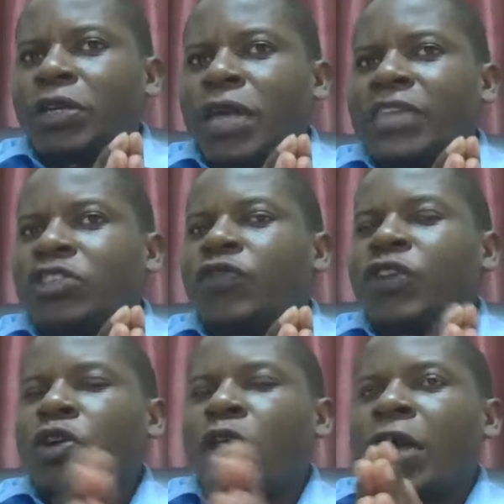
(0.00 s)
As
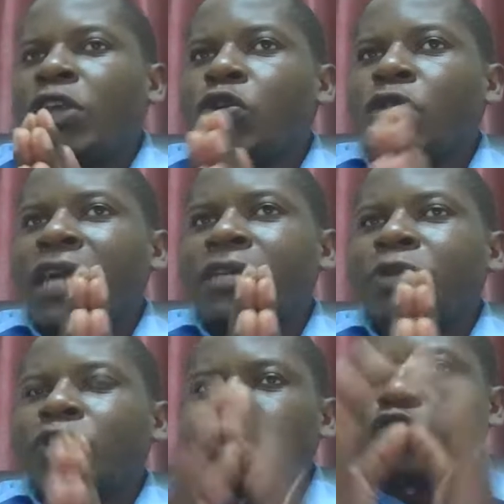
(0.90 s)
even you look at,
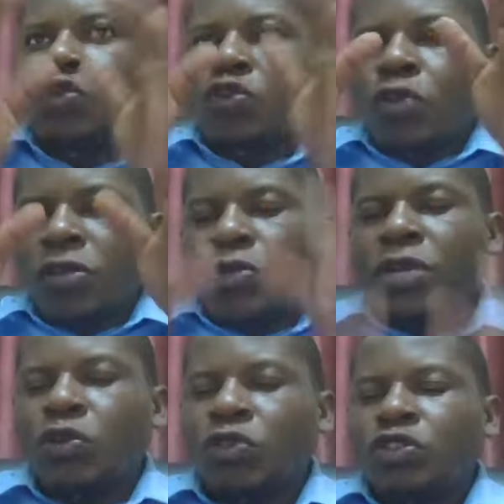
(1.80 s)
because you go through
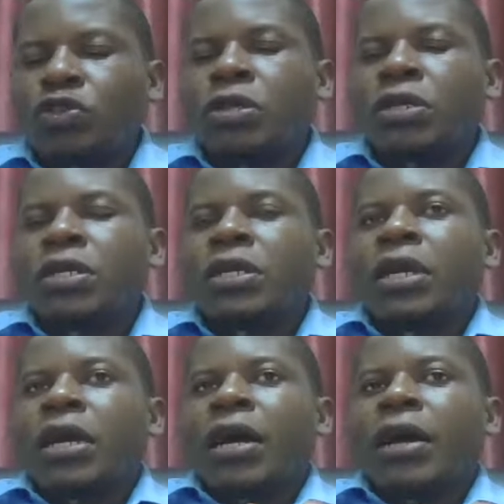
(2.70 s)
the question,
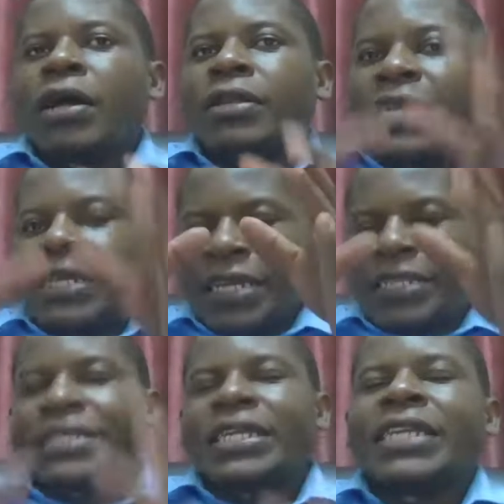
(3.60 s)
the
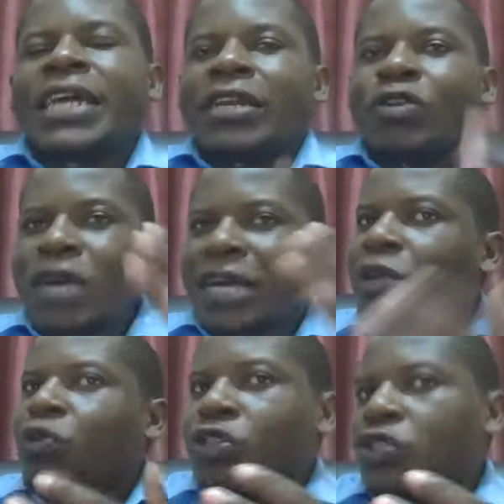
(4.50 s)
case study, and look at
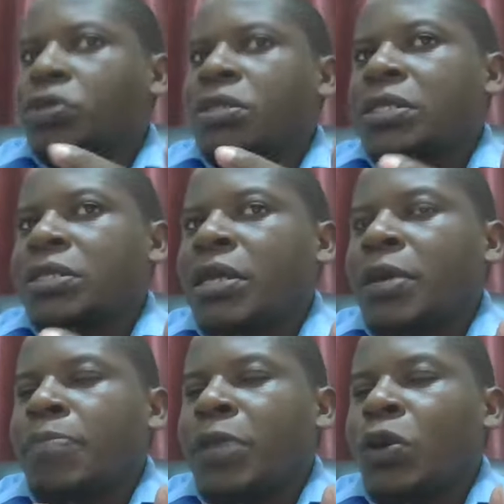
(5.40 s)
the questions
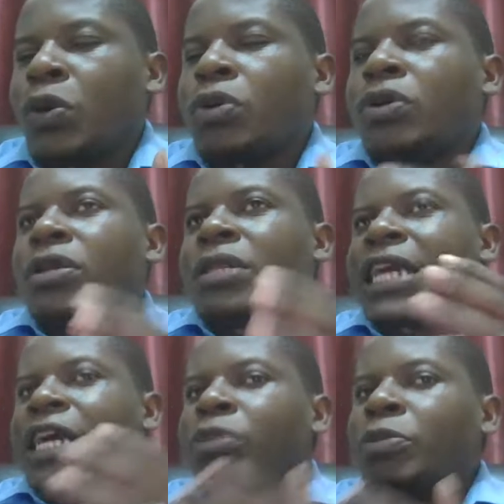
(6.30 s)
below,
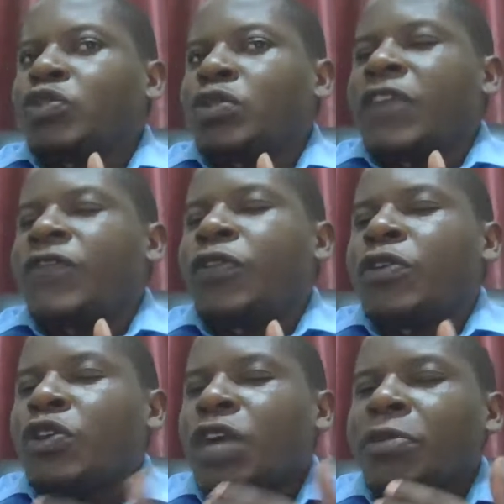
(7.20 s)
they can be able to give you,
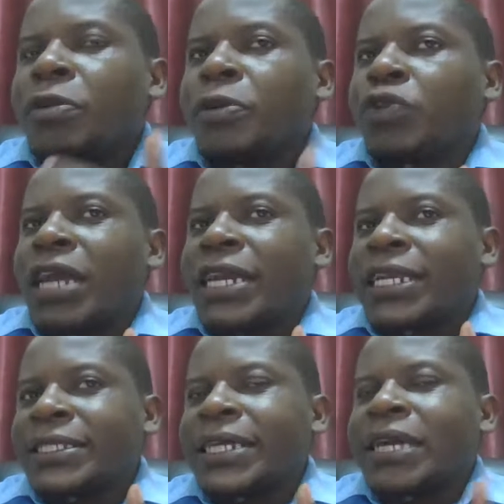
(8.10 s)
you can be able to
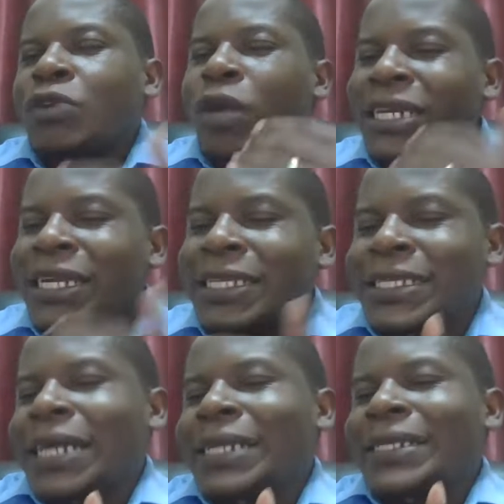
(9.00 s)
understand what
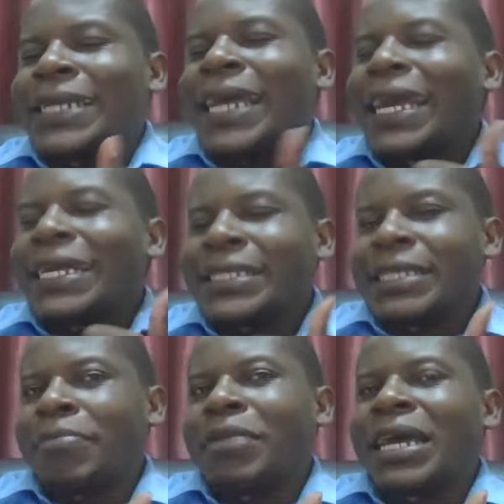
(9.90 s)
exactly the
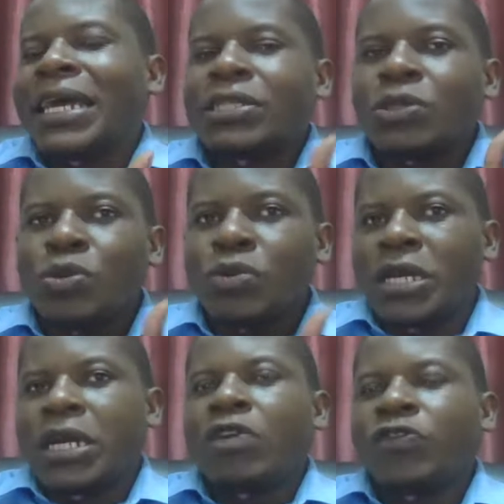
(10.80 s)
examiner is
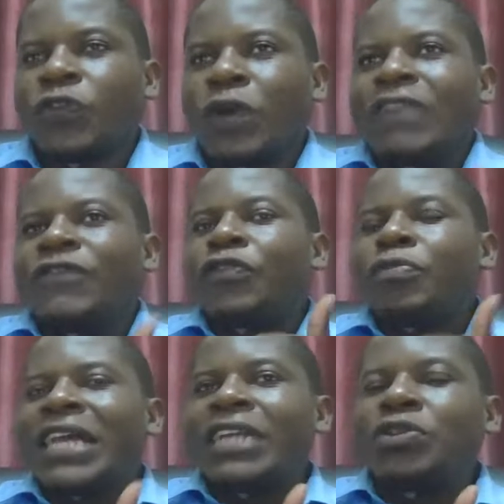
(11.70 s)
looking out for, and
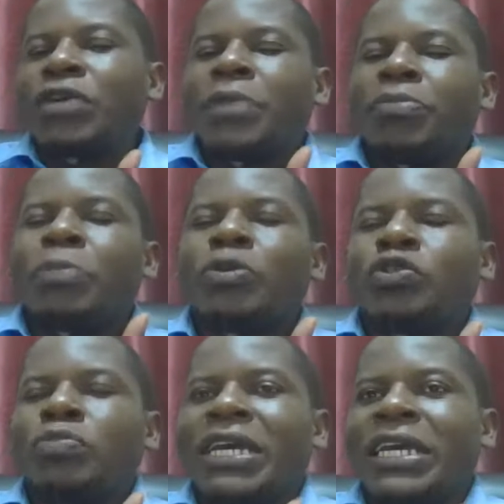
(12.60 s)
from that you can be able
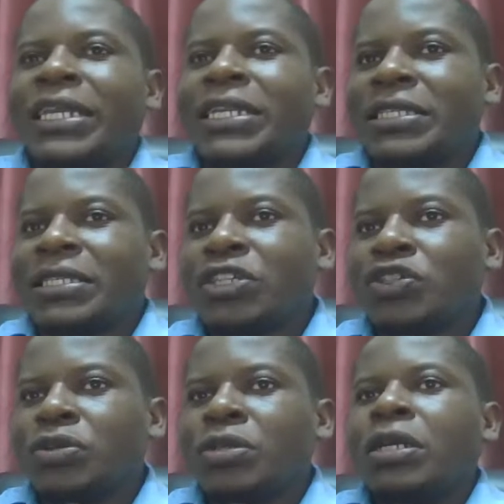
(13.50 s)
to make a
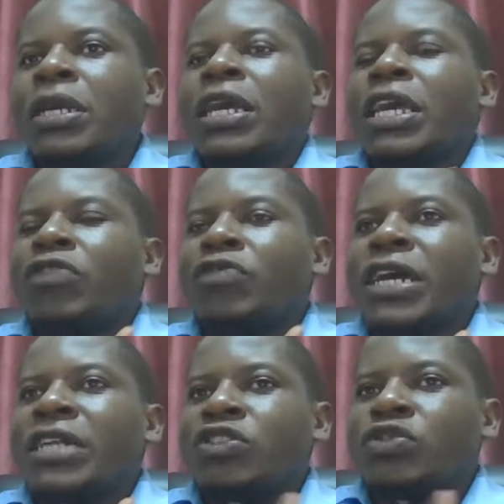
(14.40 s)
decision in
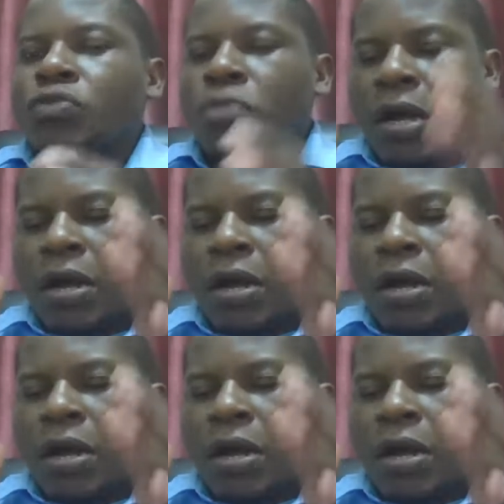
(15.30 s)
regards to